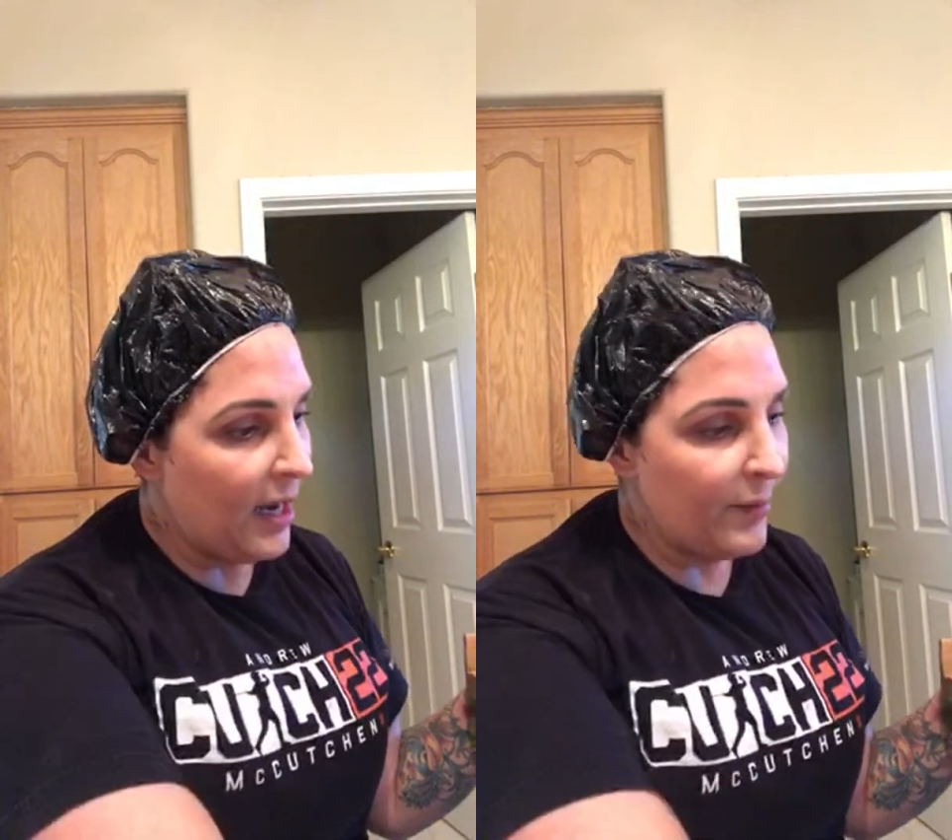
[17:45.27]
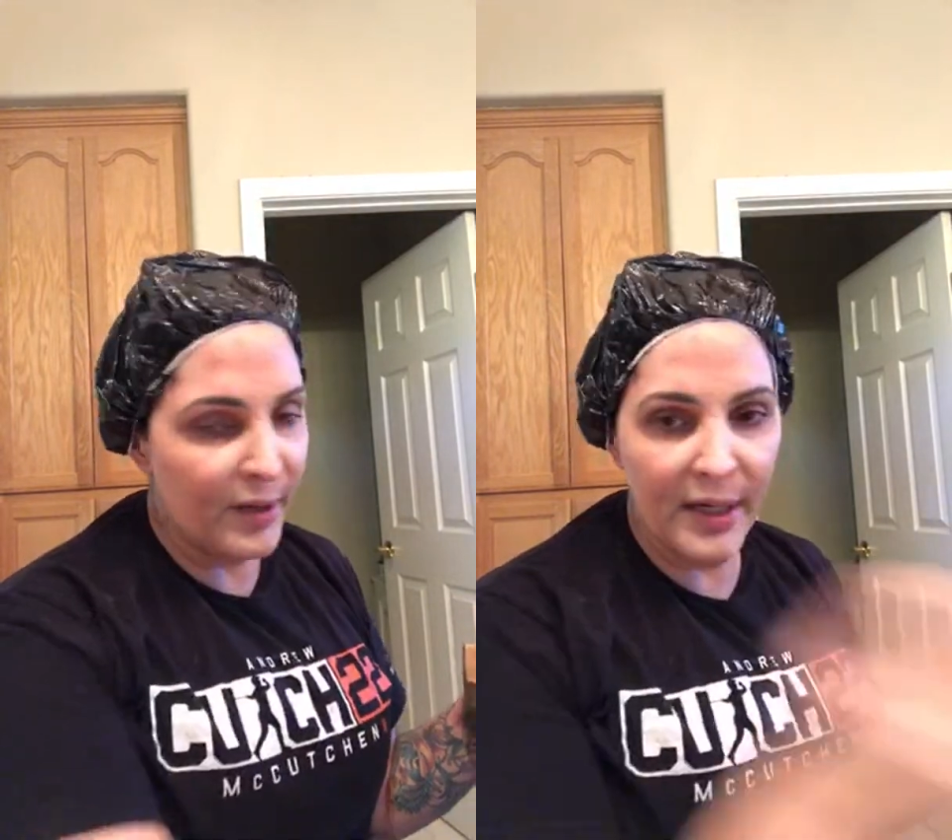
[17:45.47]

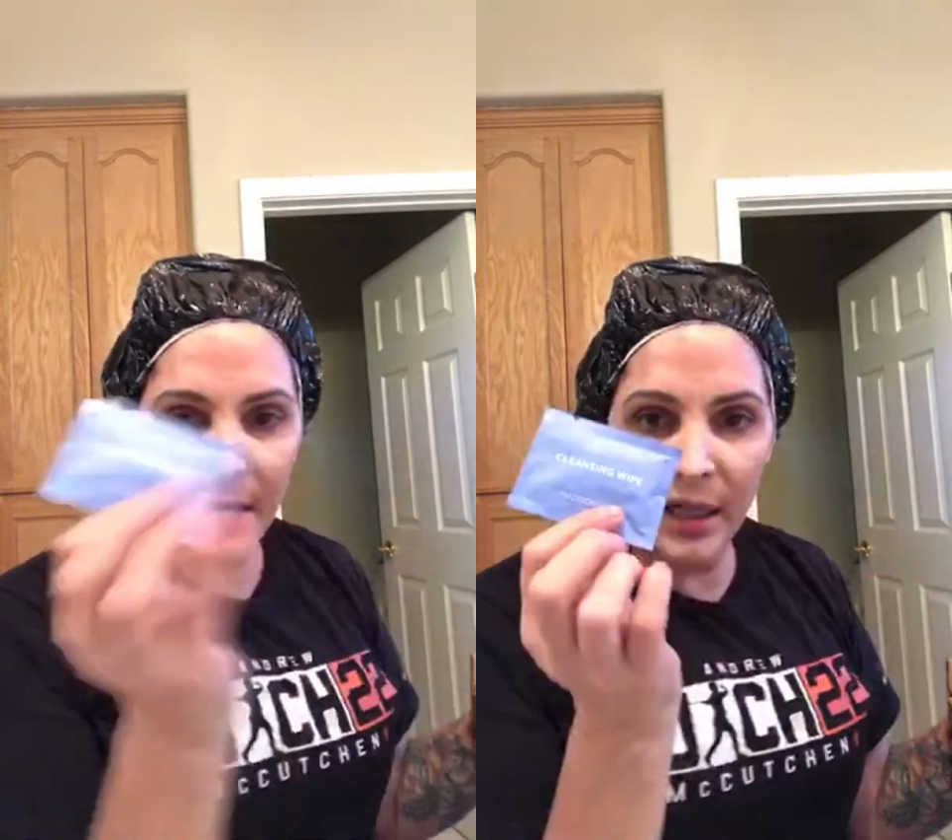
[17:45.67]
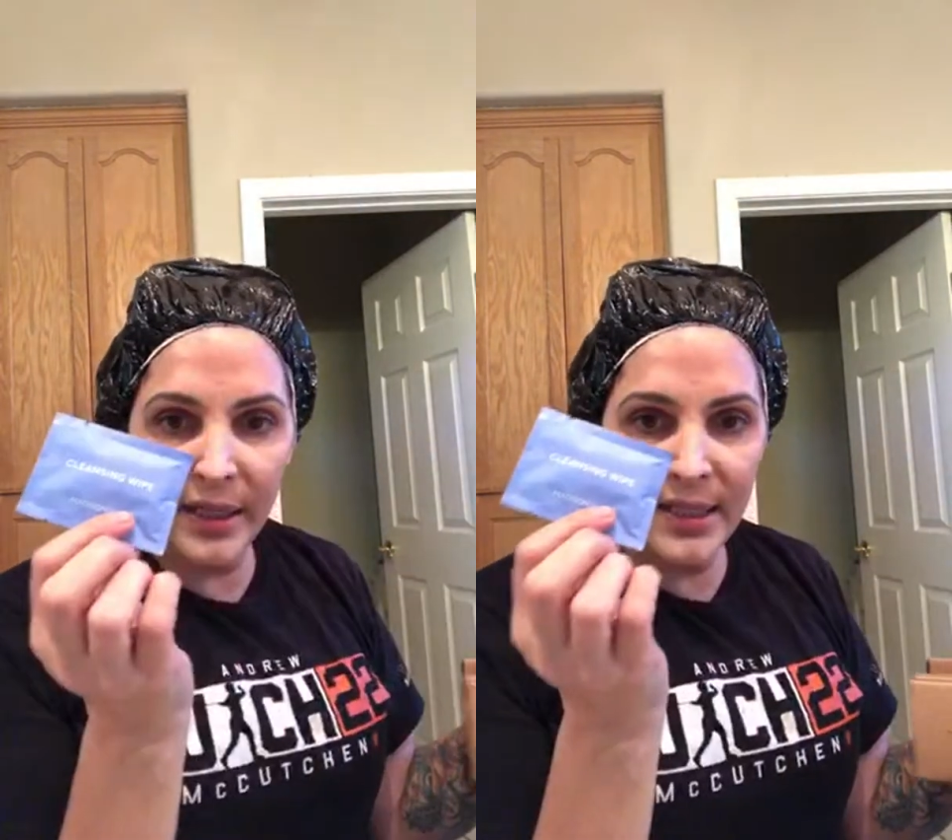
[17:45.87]
You get a
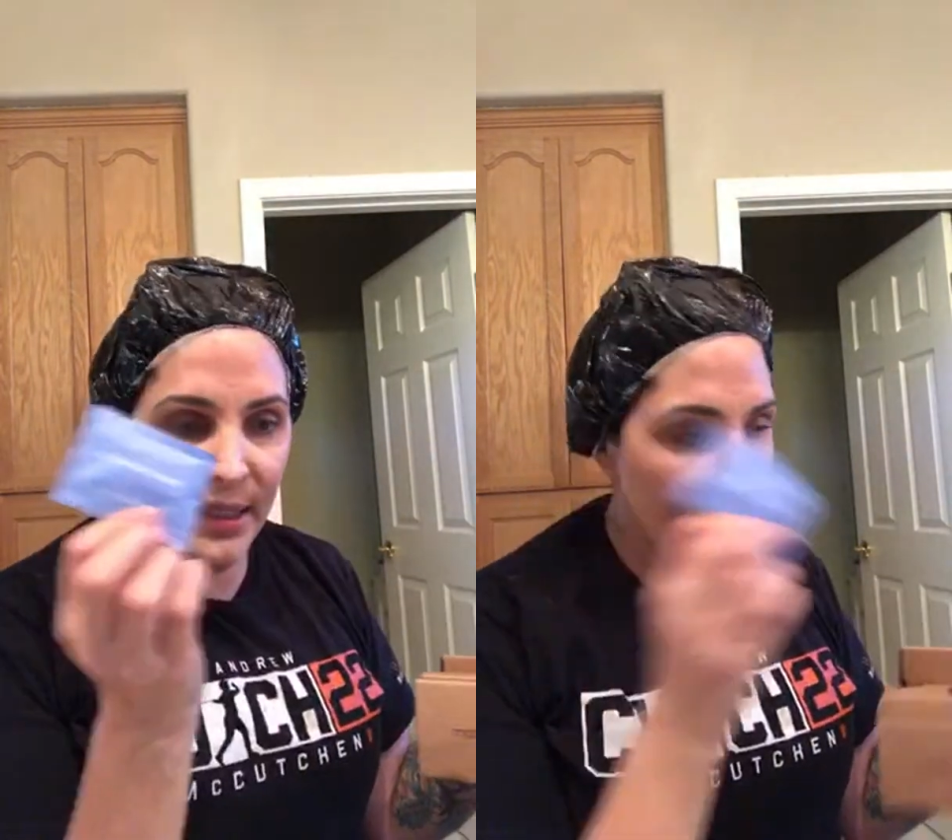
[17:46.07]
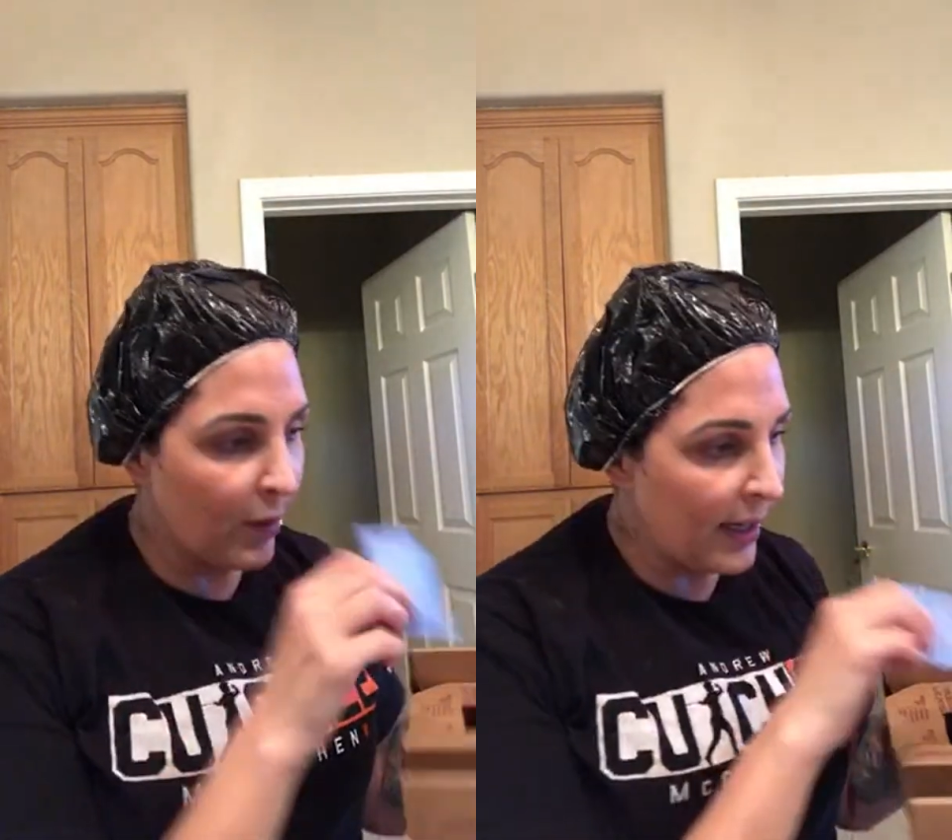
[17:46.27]

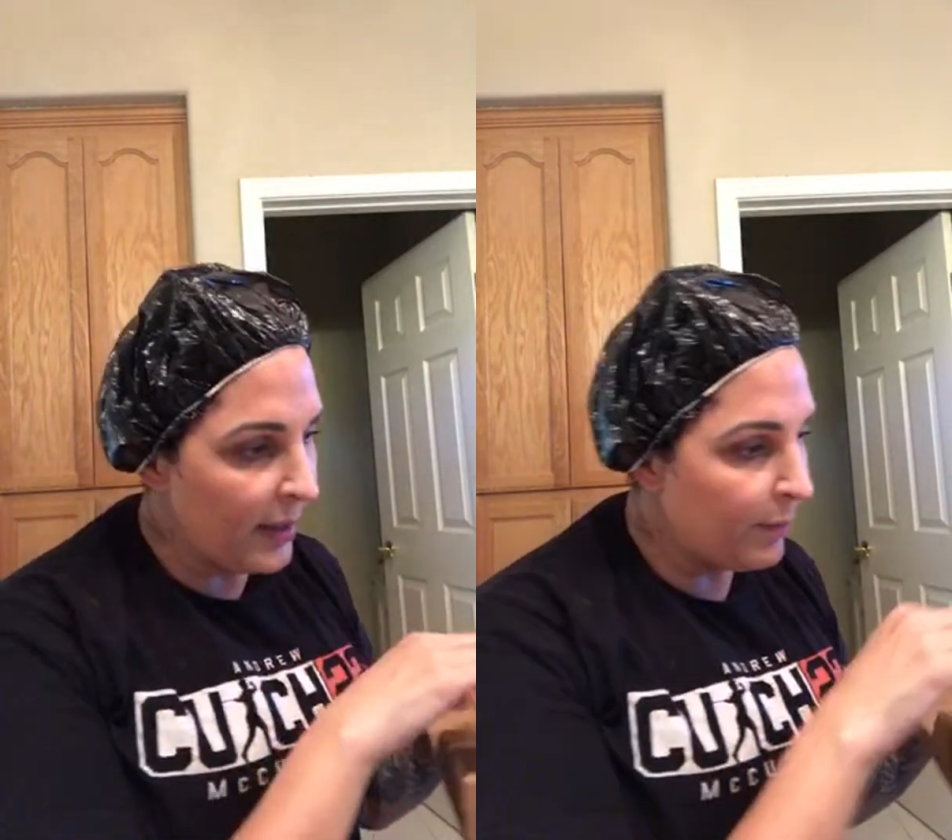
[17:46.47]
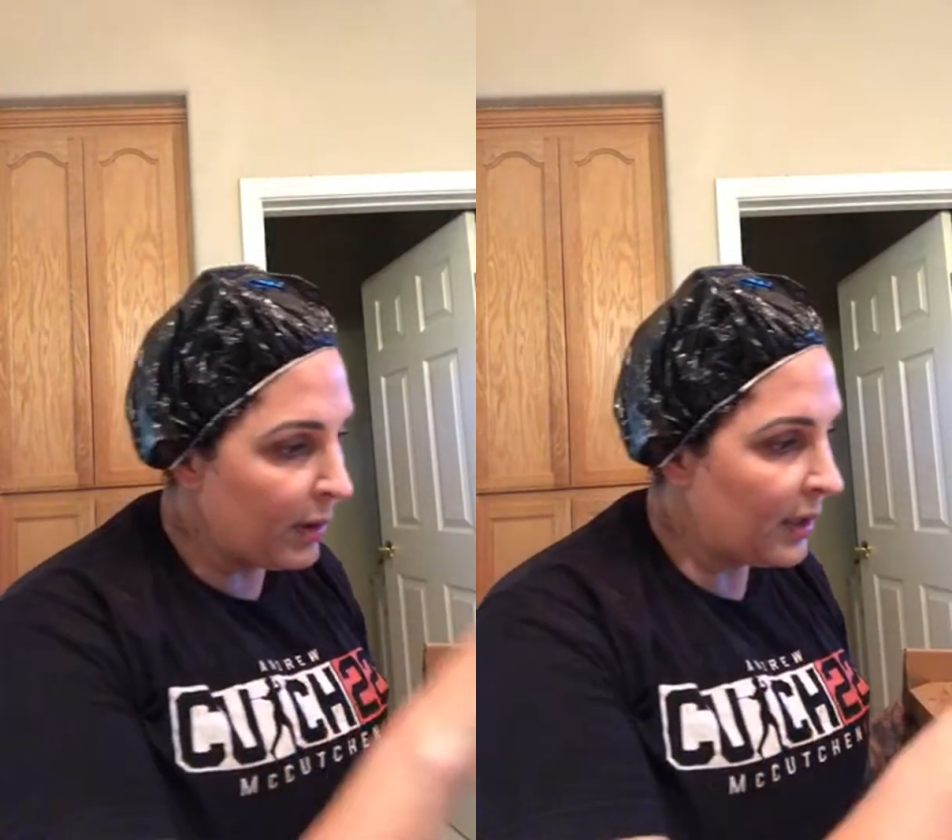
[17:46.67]
cleansing wipe.